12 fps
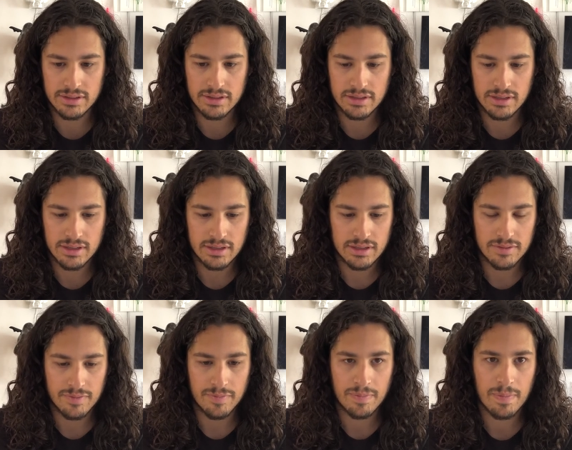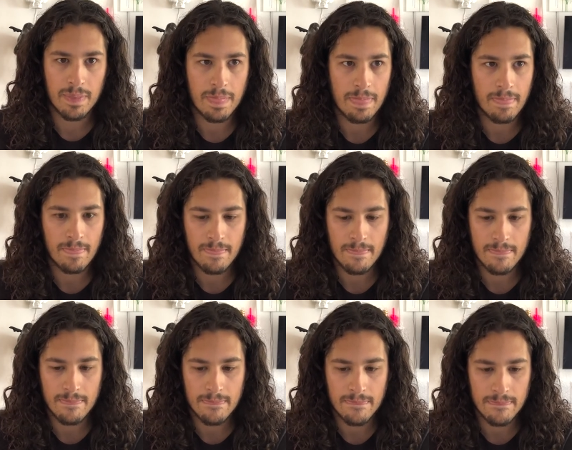
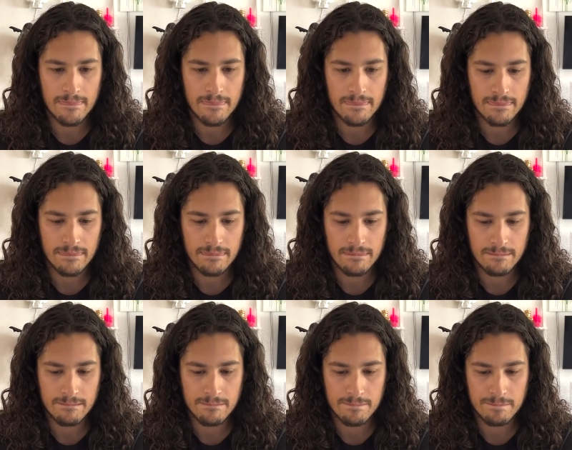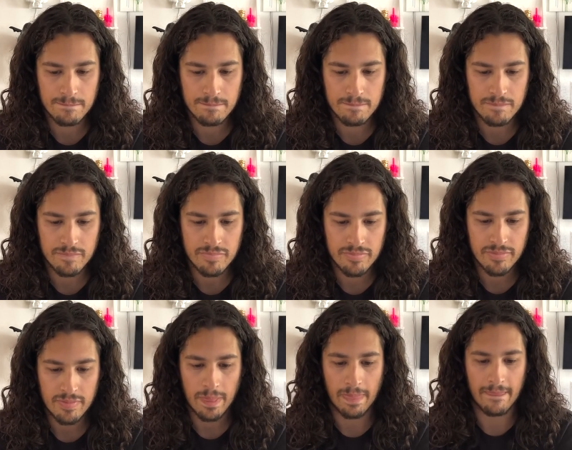
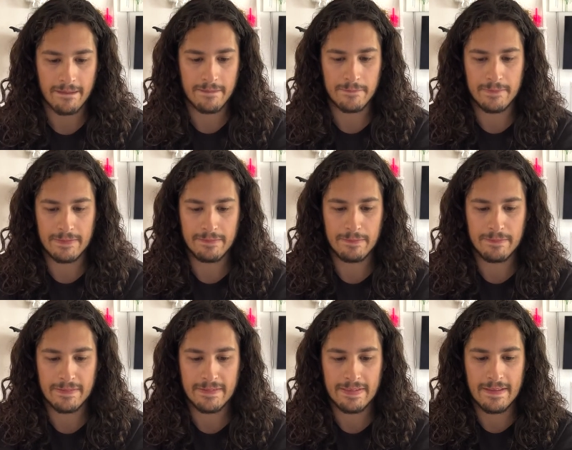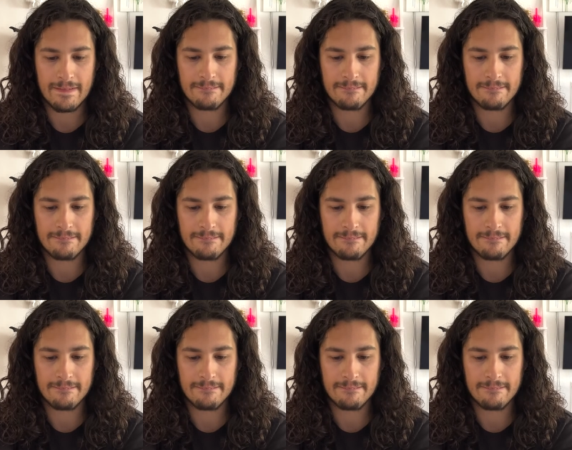Nothing is said.